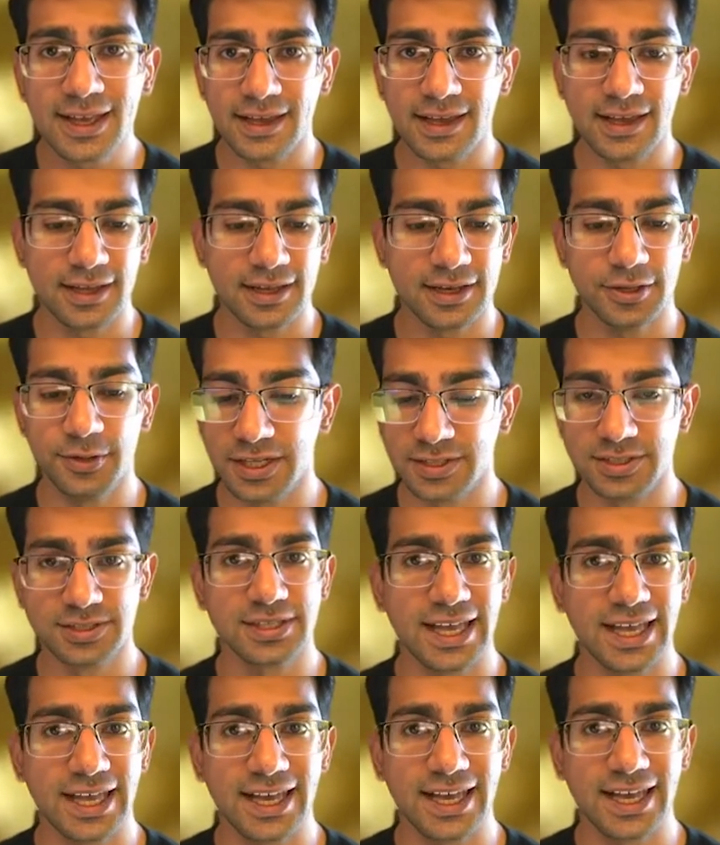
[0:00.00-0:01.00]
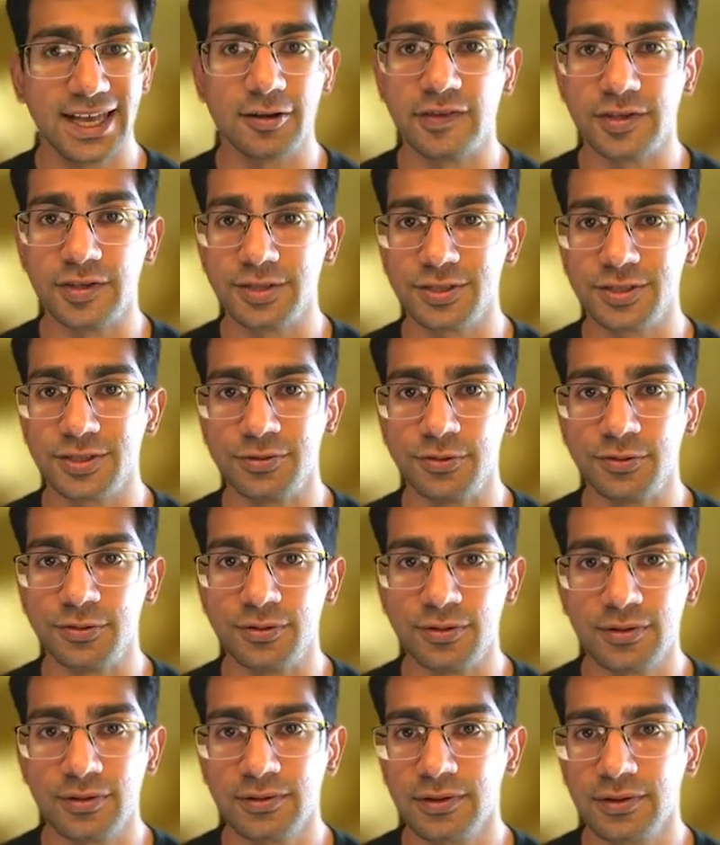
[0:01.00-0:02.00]
And you can just head over to
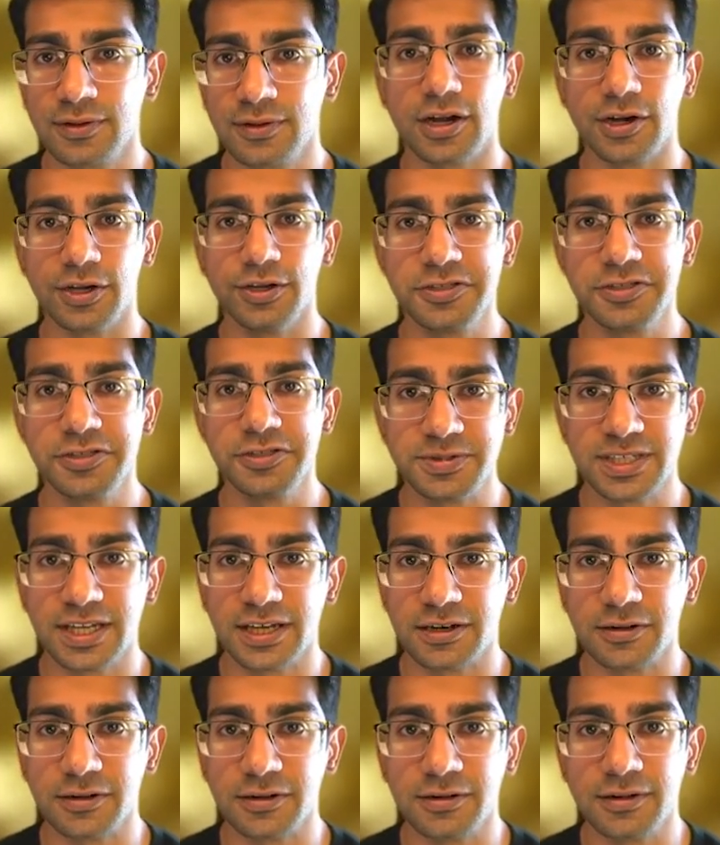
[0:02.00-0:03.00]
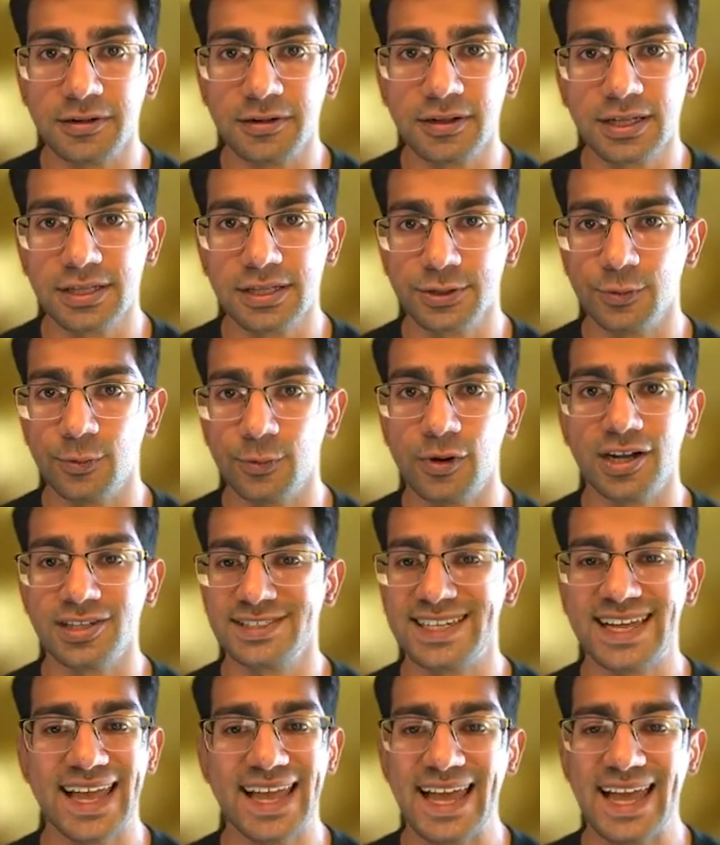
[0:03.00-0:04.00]
our YouTube channel to
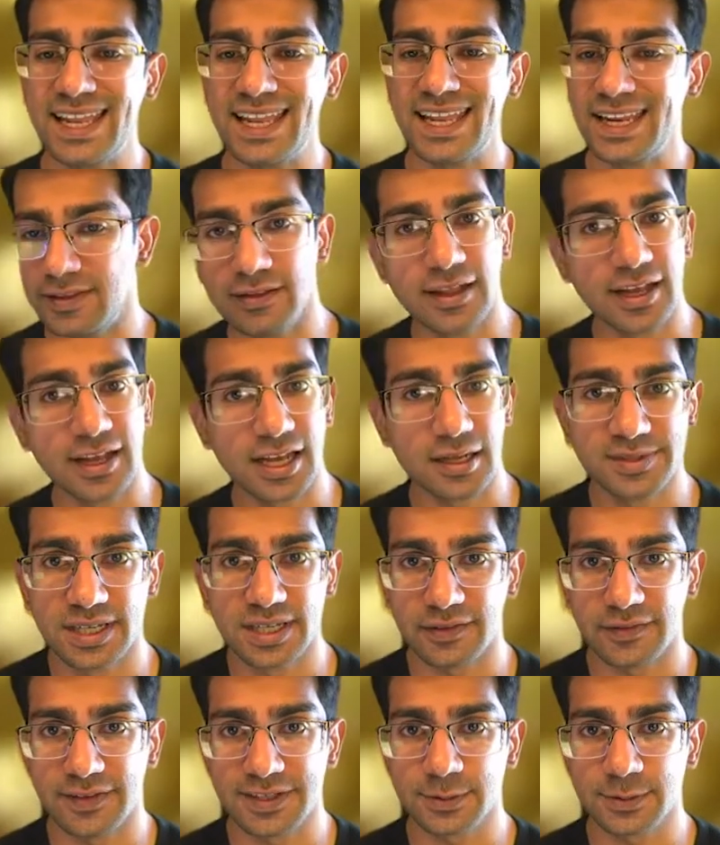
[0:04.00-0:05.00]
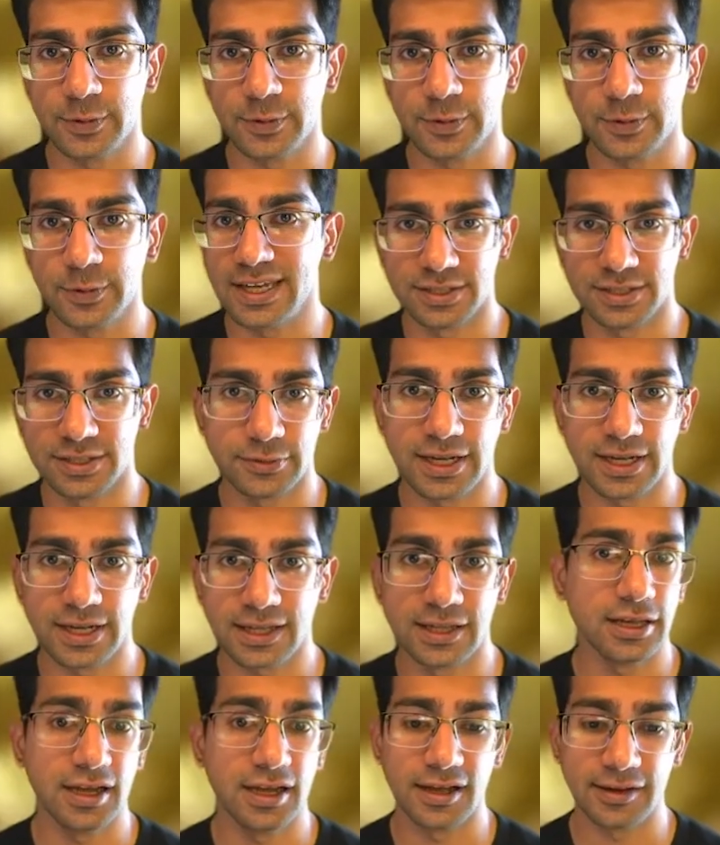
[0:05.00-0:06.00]
watch anything that comes out of this weekend
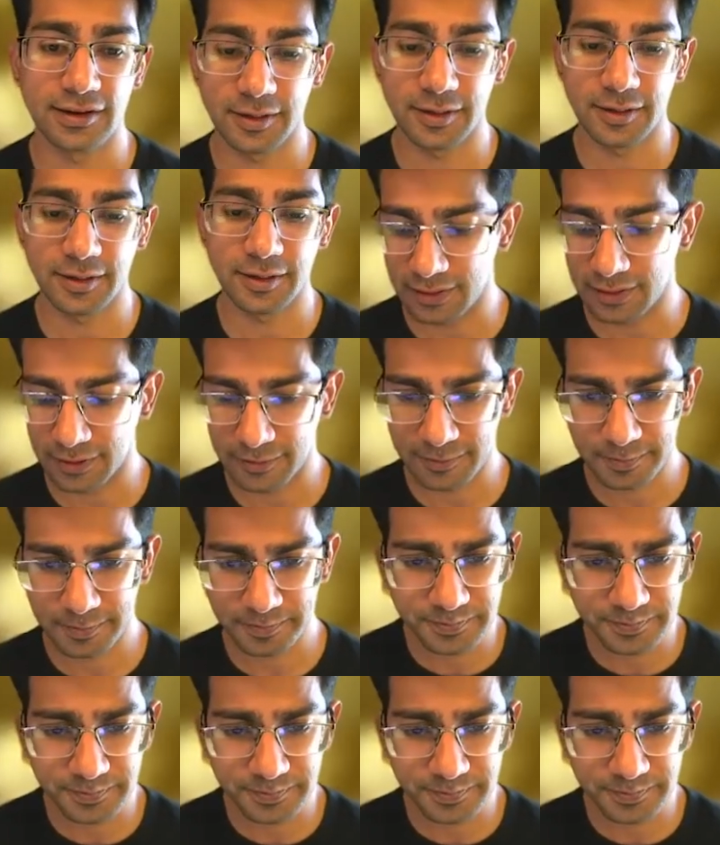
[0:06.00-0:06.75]
directly on demand.